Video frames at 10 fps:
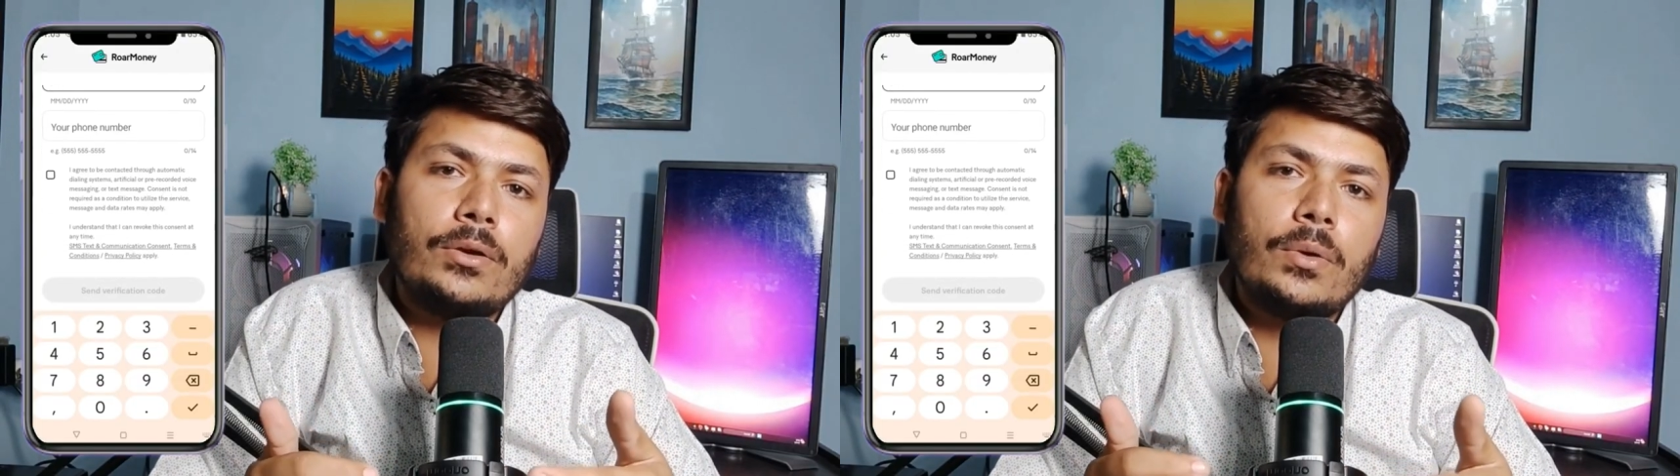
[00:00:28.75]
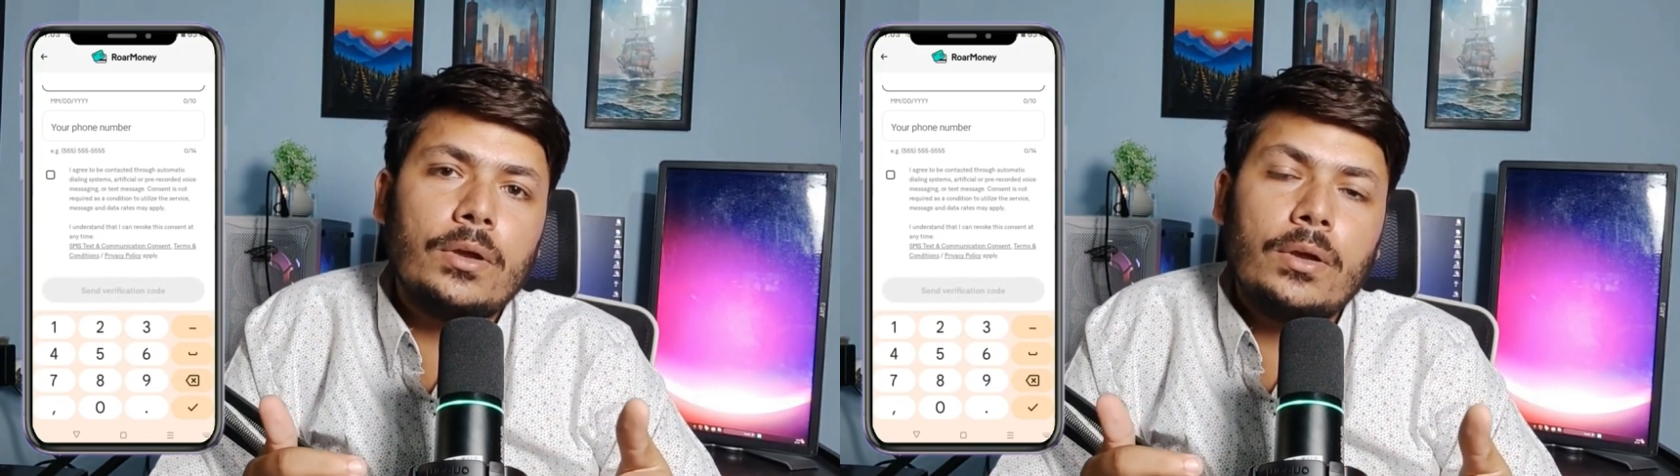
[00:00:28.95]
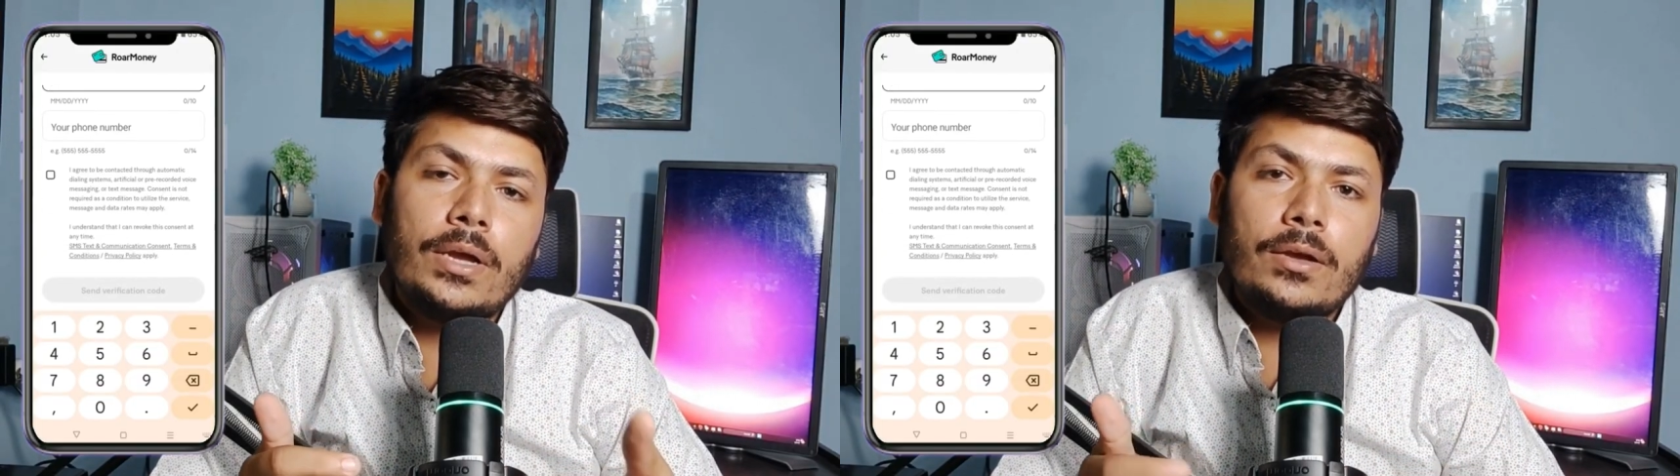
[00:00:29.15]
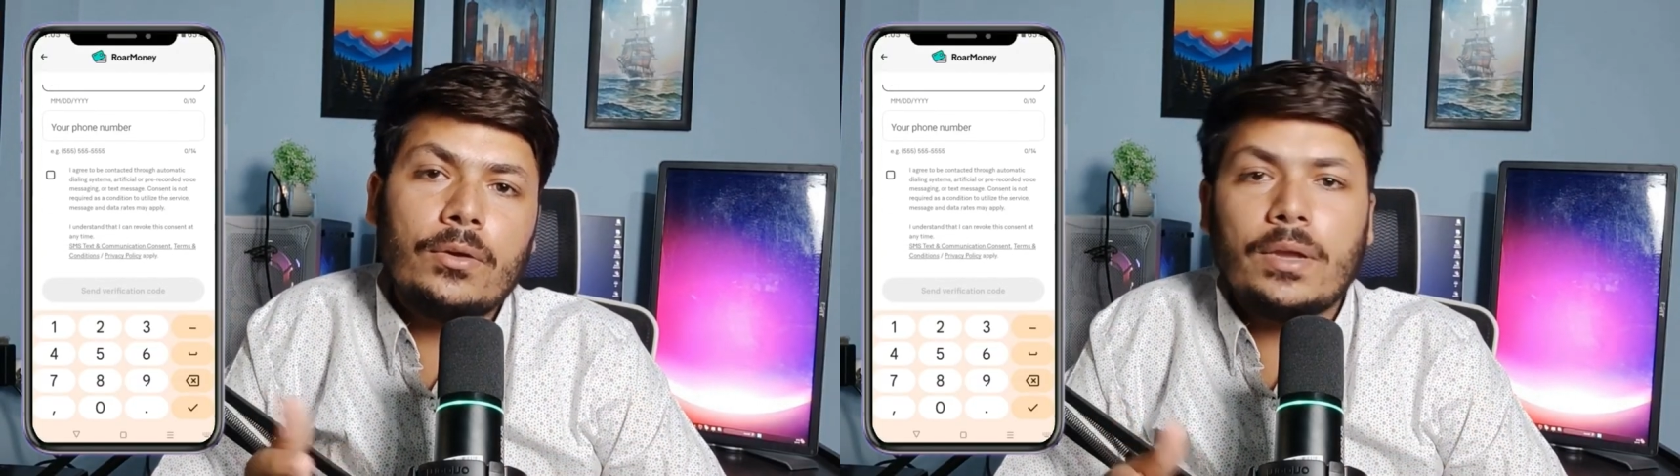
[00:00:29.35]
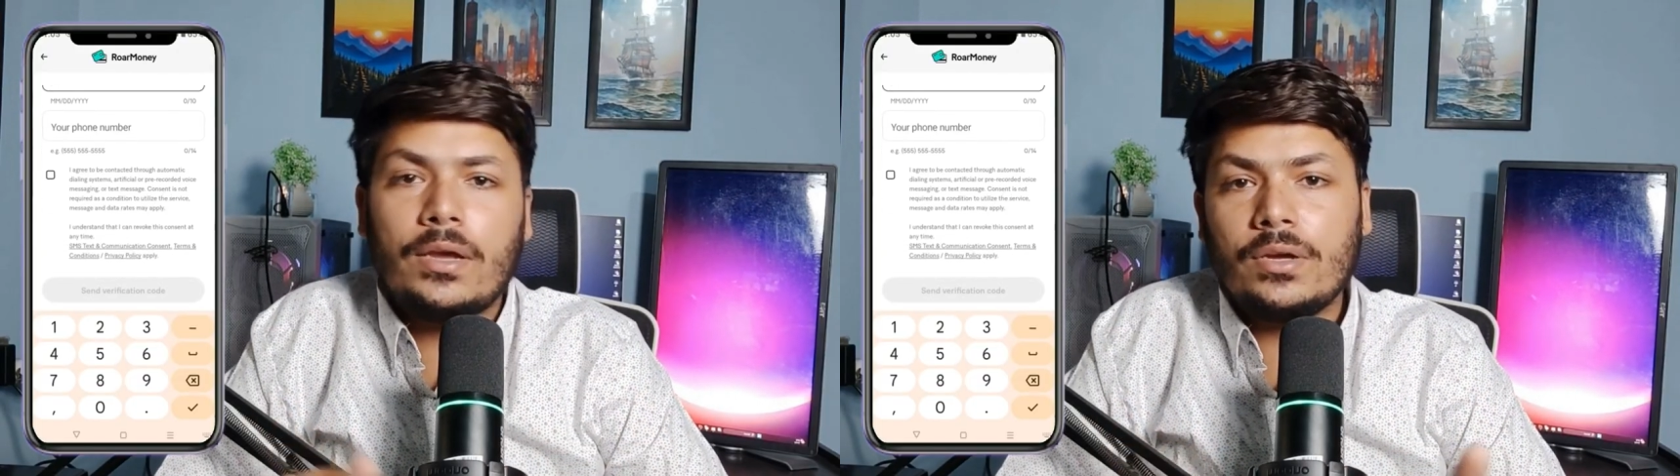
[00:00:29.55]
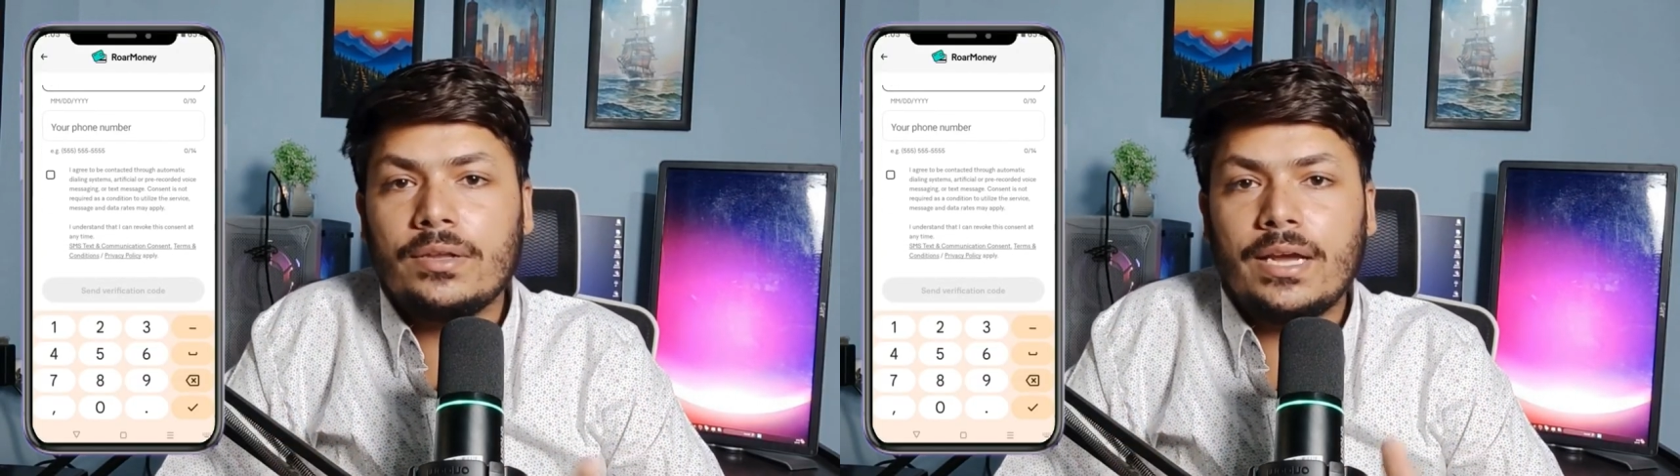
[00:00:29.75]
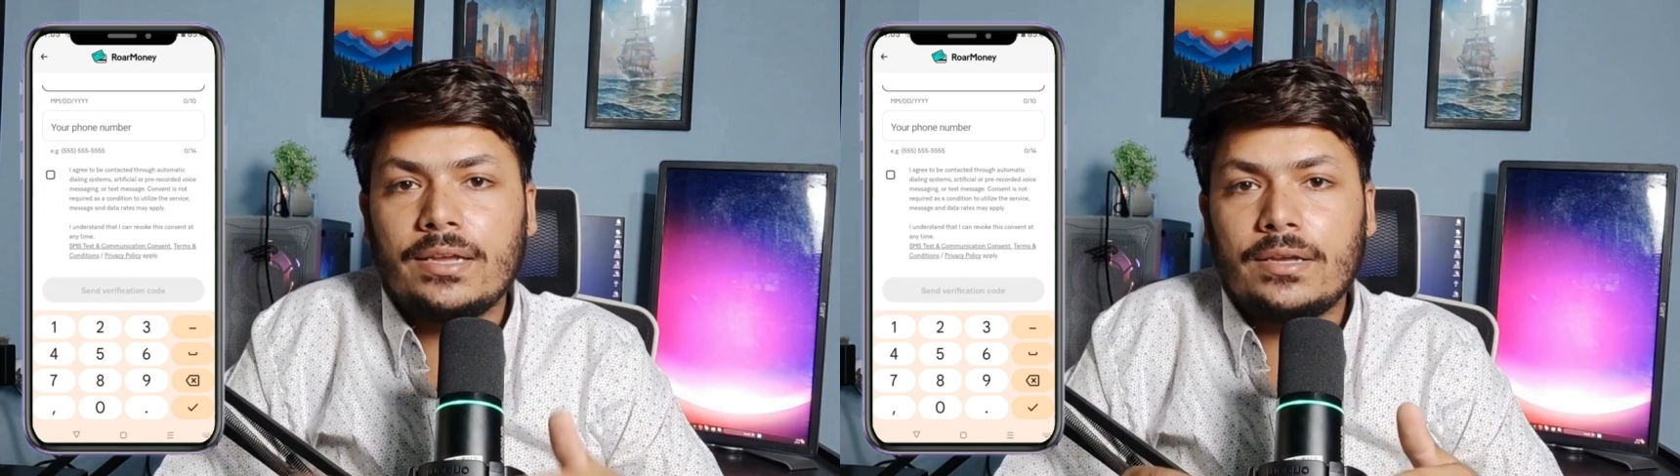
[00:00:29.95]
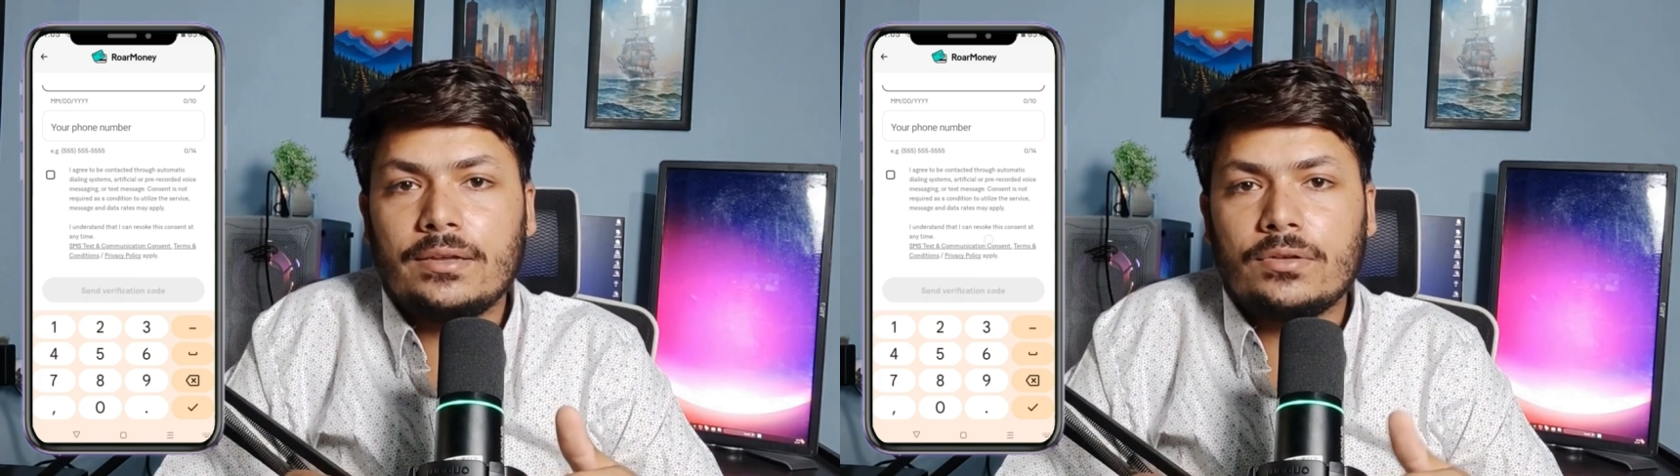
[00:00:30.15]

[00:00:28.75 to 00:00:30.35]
you agree to be contacted